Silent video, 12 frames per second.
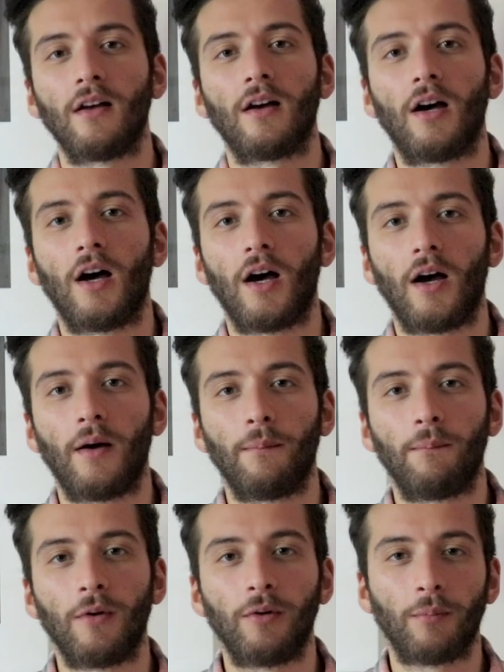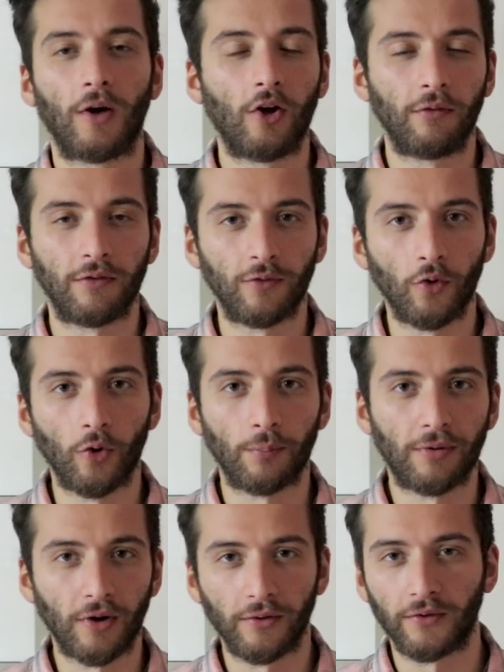um, and my own thought
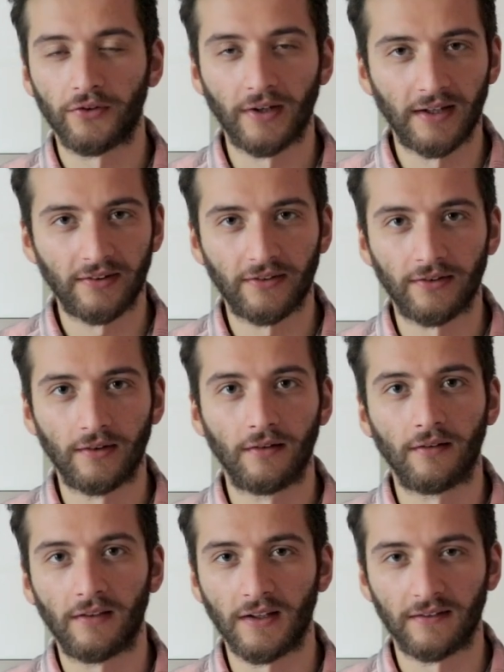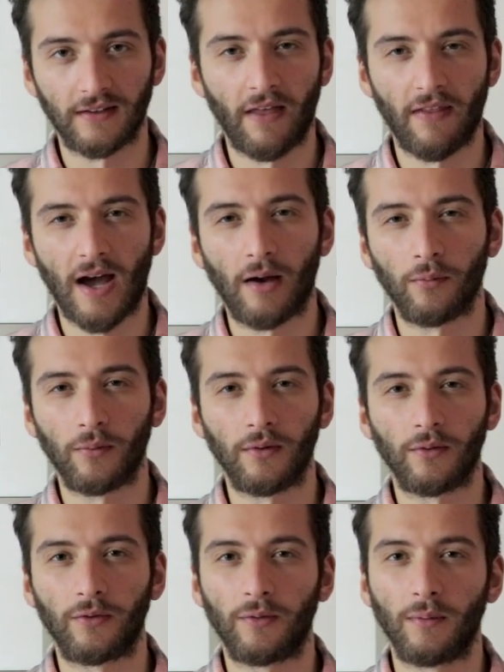process and things like that.
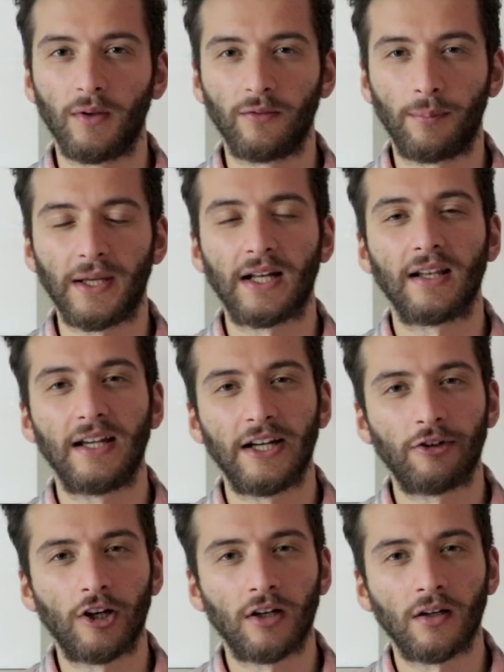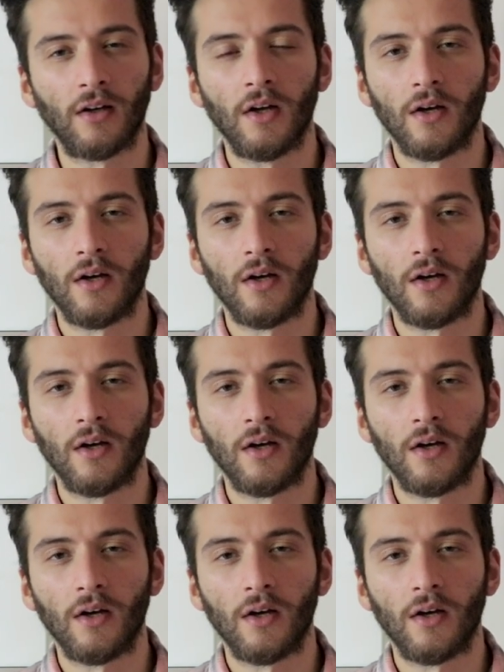It was, it was a bit clearer.